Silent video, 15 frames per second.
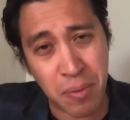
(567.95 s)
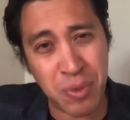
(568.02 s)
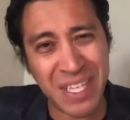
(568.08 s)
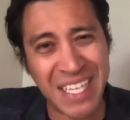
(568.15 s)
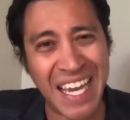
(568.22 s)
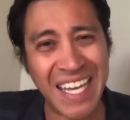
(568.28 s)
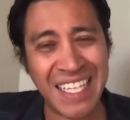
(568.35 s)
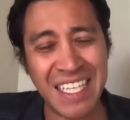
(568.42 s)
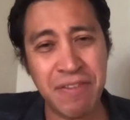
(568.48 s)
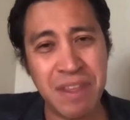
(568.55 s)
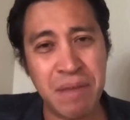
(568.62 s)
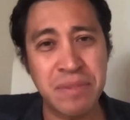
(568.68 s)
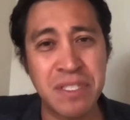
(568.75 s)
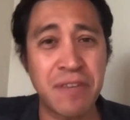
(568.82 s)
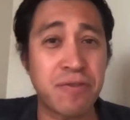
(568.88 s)
but we got to give
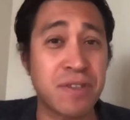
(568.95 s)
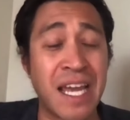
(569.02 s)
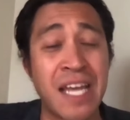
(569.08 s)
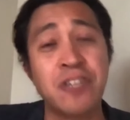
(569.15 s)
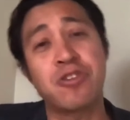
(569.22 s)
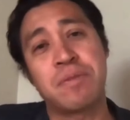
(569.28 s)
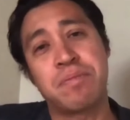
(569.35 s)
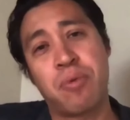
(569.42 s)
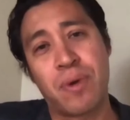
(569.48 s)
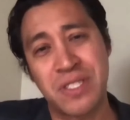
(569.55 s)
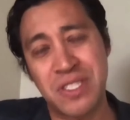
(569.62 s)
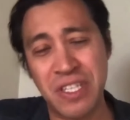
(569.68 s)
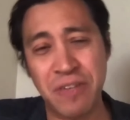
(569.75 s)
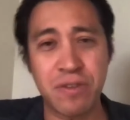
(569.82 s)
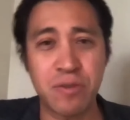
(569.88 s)
them different entry
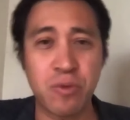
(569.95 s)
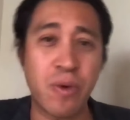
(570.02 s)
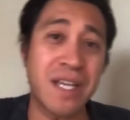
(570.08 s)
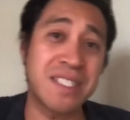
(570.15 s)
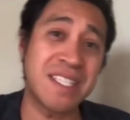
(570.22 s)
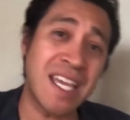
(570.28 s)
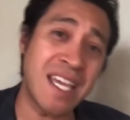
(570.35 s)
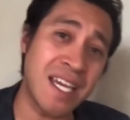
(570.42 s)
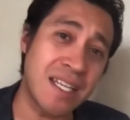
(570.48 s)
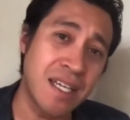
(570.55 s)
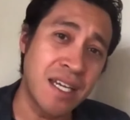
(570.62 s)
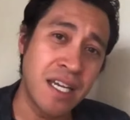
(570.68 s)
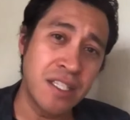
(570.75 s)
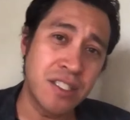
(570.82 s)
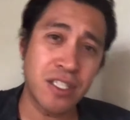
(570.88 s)
points, different ways
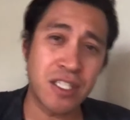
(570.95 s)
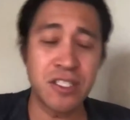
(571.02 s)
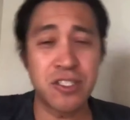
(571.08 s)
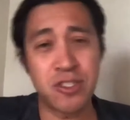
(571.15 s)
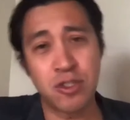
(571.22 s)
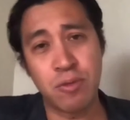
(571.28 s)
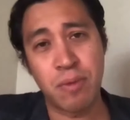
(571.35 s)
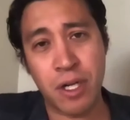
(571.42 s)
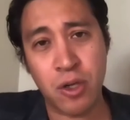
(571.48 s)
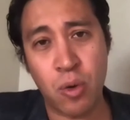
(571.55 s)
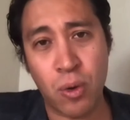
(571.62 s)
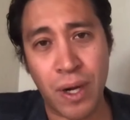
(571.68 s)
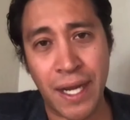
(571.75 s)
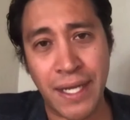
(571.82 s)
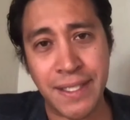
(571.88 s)
in to consume our
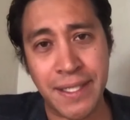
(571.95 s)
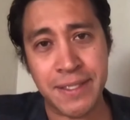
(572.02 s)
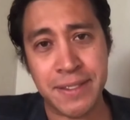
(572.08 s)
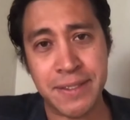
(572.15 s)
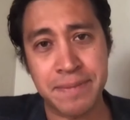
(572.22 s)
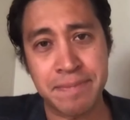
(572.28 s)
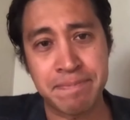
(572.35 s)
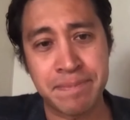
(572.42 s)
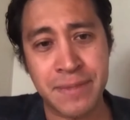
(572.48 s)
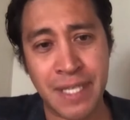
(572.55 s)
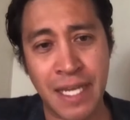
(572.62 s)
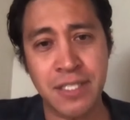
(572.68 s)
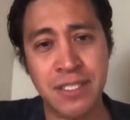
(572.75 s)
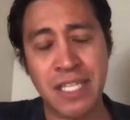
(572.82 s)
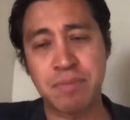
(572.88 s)
core ideas.
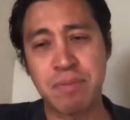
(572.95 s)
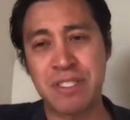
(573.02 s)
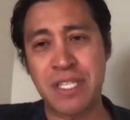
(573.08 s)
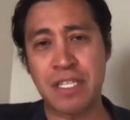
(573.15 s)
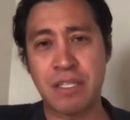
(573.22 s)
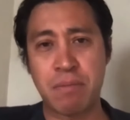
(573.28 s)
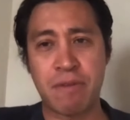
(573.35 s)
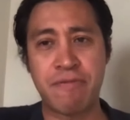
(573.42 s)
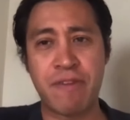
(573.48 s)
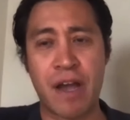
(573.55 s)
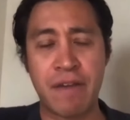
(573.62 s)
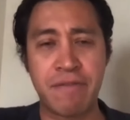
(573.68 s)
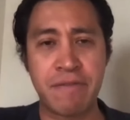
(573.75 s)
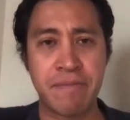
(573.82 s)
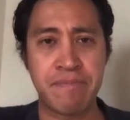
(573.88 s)
Okay, so that's mistake number 5.